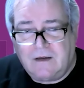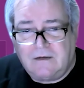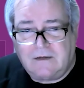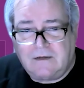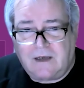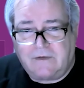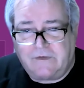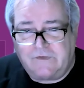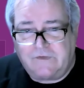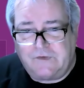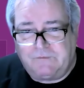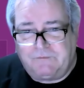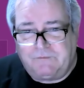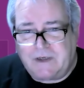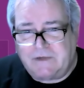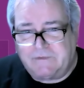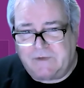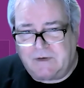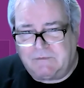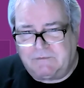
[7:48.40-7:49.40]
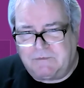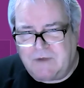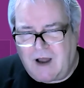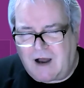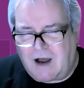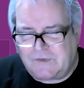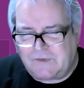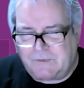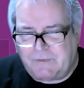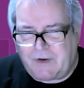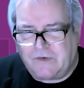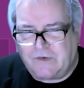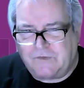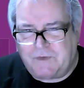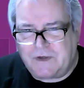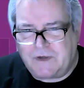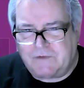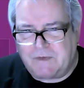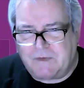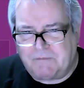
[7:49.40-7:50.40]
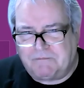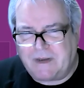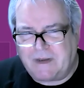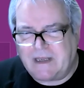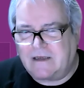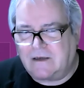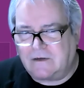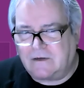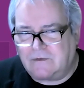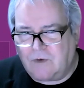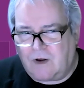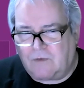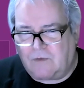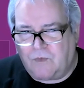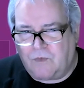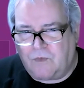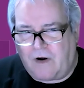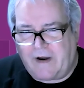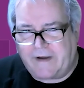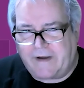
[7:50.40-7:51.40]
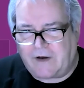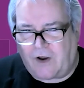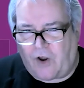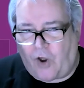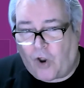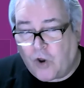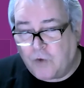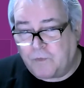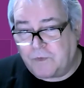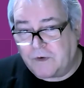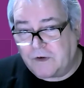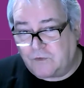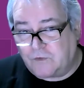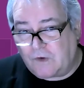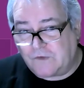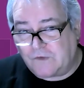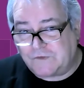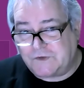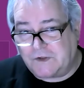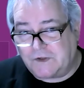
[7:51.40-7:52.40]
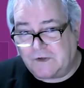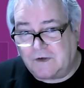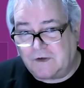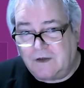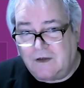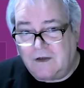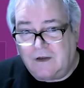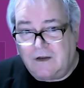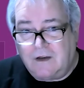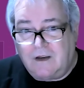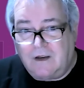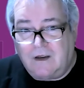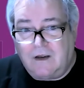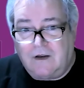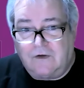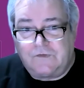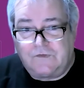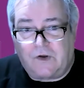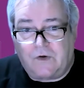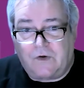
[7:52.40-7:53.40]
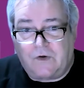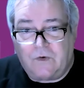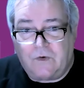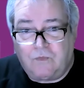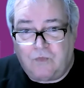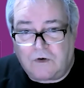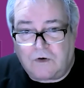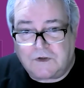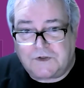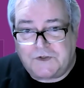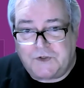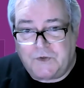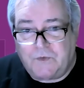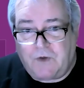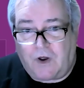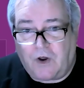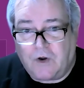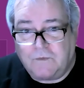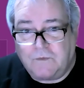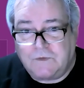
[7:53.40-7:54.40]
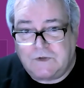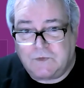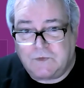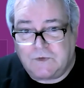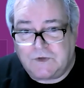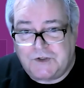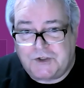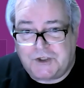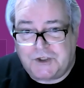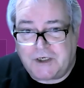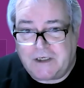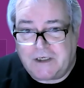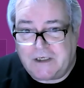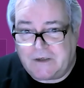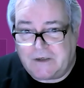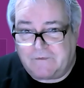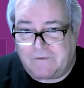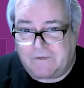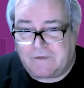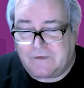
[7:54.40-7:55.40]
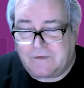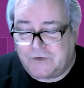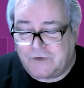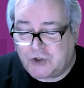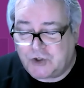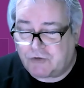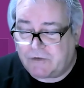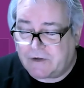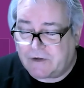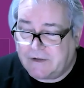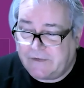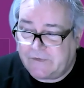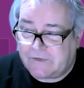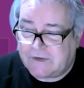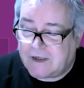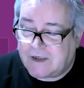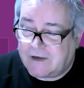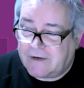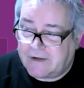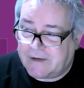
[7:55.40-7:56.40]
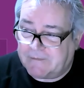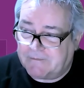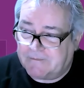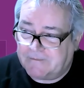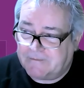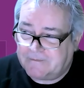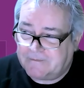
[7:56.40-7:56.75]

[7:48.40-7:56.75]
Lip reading: Now, this is a bit of a, I suppose, bit of a big, wide open question. So what do you hope to achieve during this time?